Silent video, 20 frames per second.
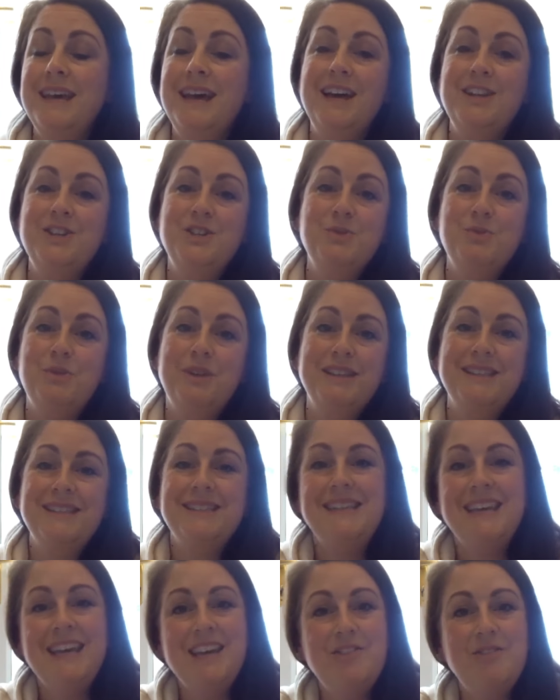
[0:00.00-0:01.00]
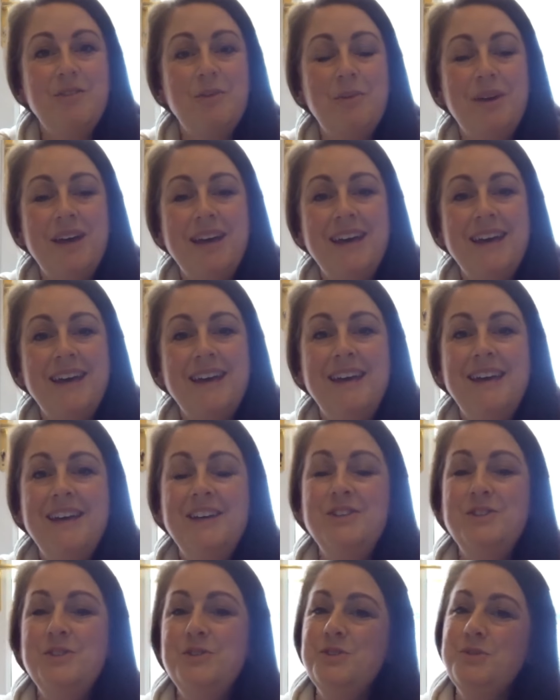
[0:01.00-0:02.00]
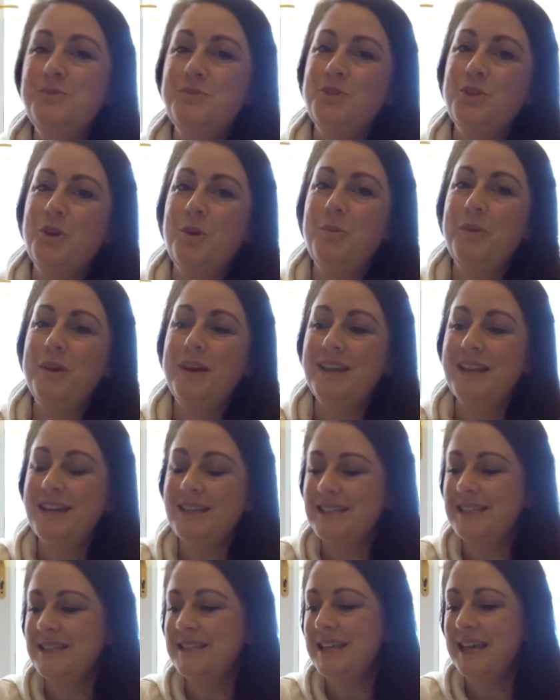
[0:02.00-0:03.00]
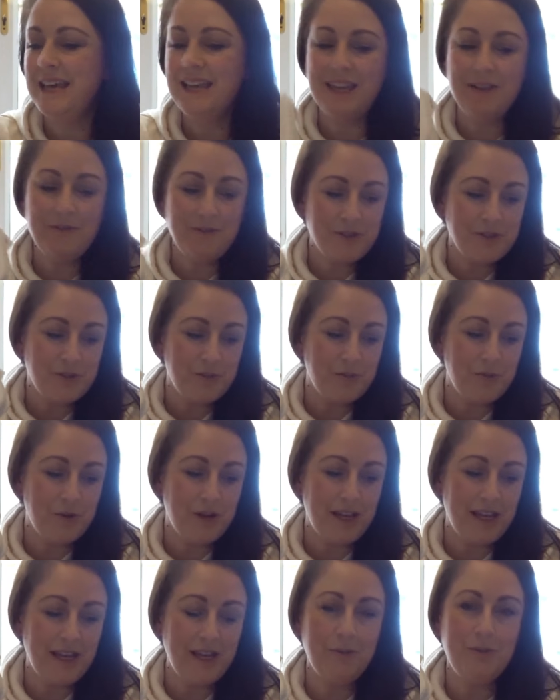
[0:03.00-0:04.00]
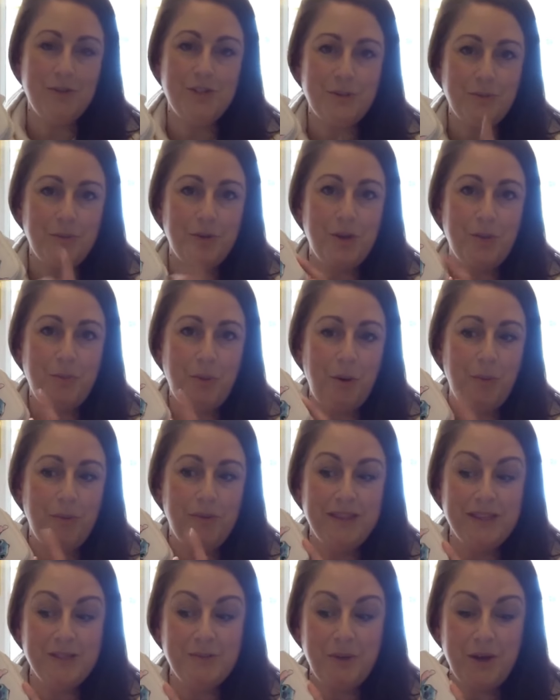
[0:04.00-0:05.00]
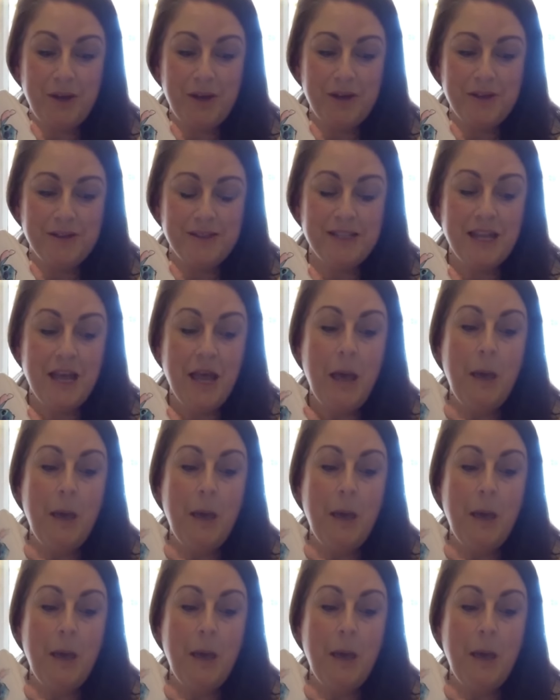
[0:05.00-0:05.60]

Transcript: I just wanted to take her away, do some shopping, as I say, give her some money, which I'm going to pop in this purse.